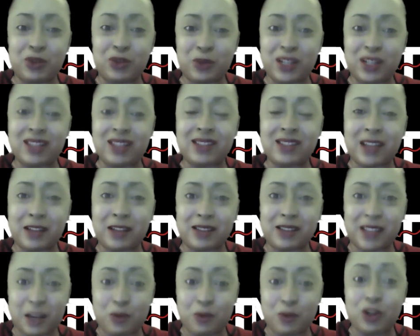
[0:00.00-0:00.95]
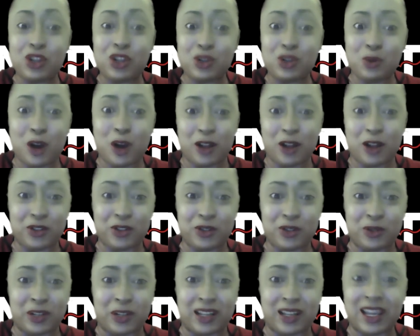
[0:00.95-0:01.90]
to what it sounds like what you all are
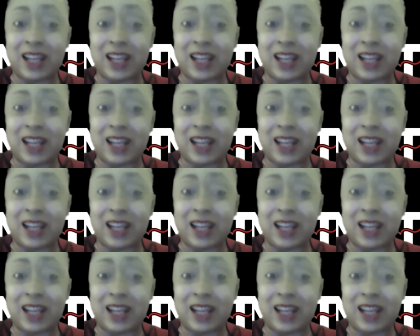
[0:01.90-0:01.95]
doing.